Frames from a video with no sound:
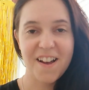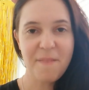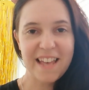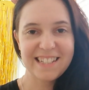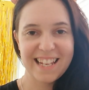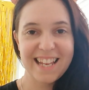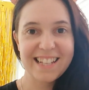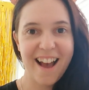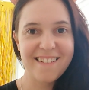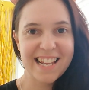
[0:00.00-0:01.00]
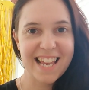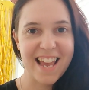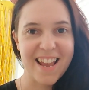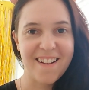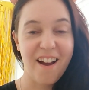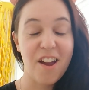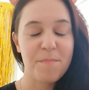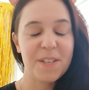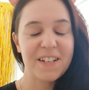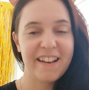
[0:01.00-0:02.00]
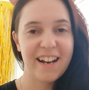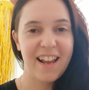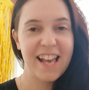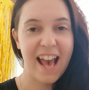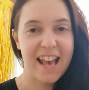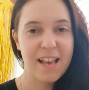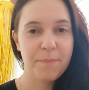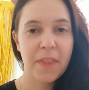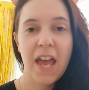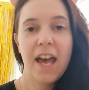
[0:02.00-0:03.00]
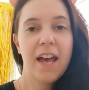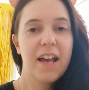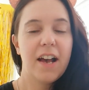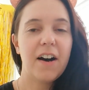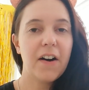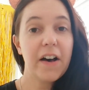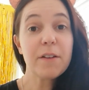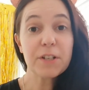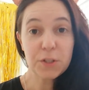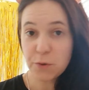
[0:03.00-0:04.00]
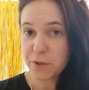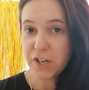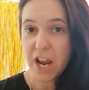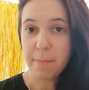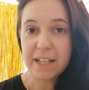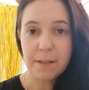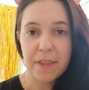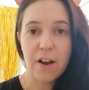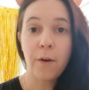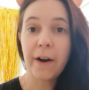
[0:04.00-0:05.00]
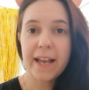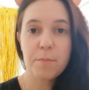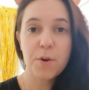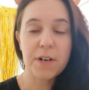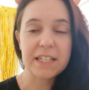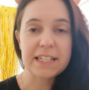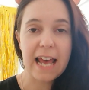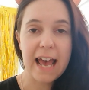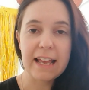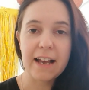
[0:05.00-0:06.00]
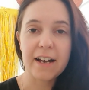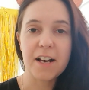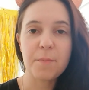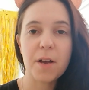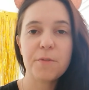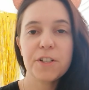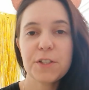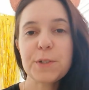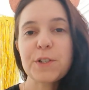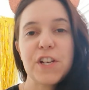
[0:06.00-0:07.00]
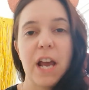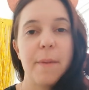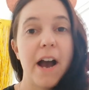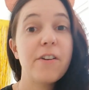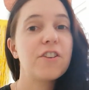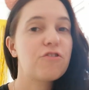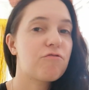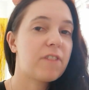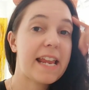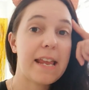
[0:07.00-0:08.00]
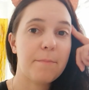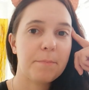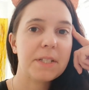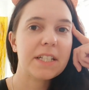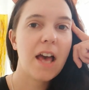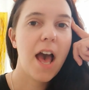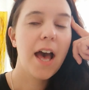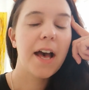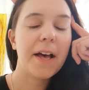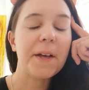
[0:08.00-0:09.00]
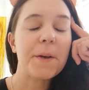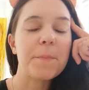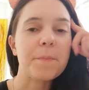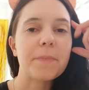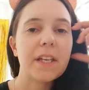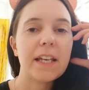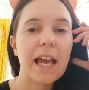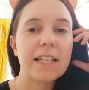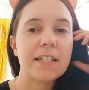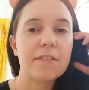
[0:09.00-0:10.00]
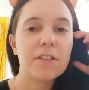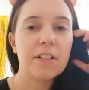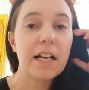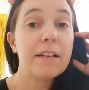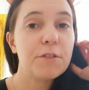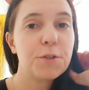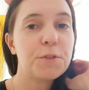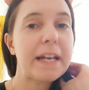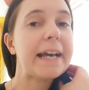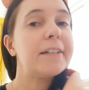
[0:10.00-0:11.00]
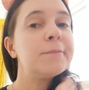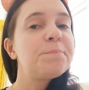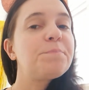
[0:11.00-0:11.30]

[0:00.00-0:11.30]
besties, how are you? I hope you're doing okay. I want to talk to you about something quite important today. I want to talk to you about dreams. Okay, so I've got a little story now.